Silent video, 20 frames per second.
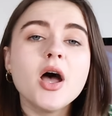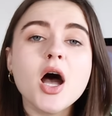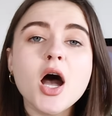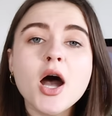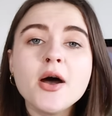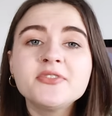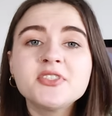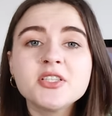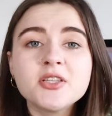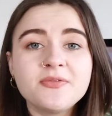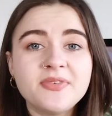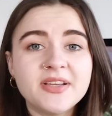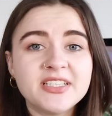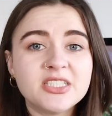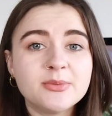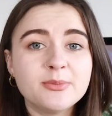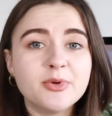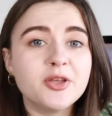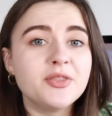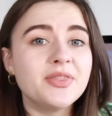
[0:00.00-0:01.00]
After the
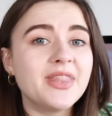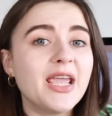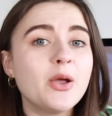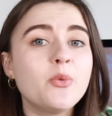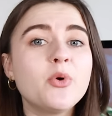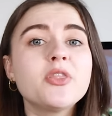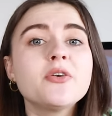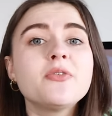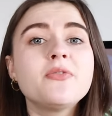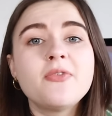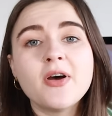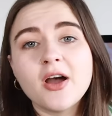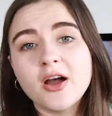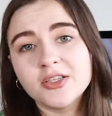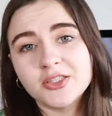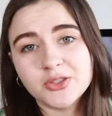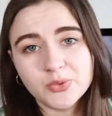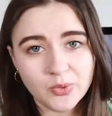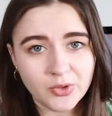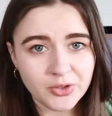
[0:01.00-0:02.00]
fishermen, they were the
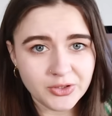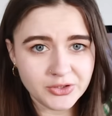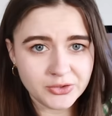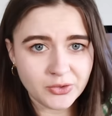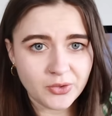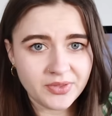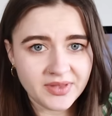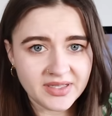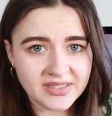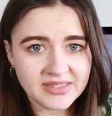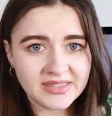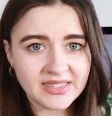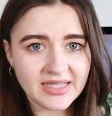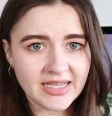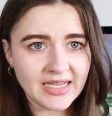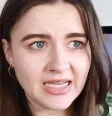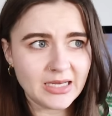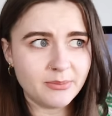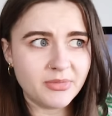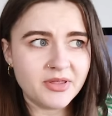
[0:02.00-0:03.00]
first ones on this
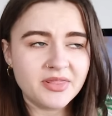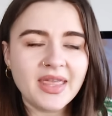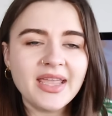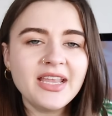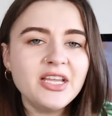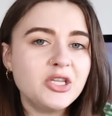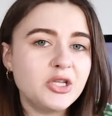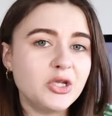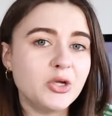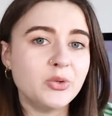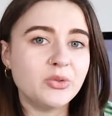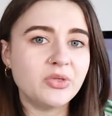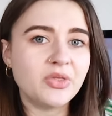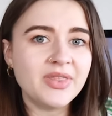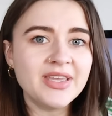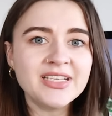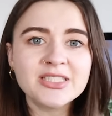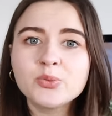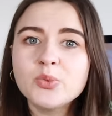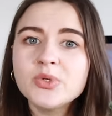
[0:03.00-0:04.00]
scene, but they knew
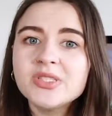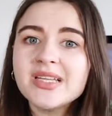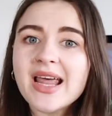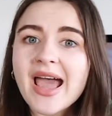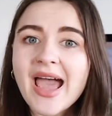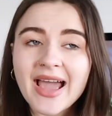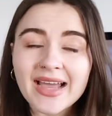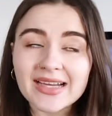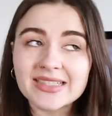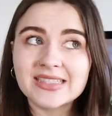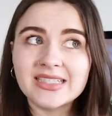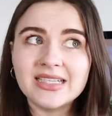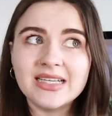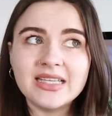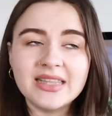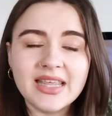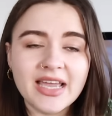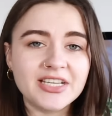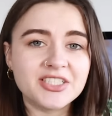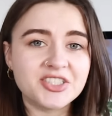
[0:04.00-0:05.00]
this wasn't
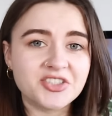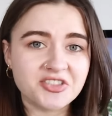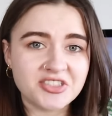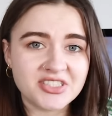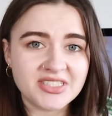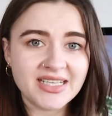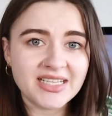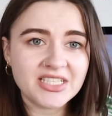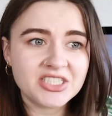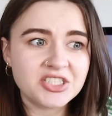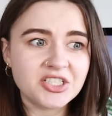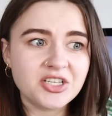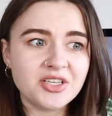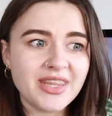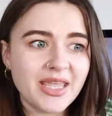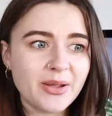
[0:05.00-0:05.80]
actually their jurisdiction.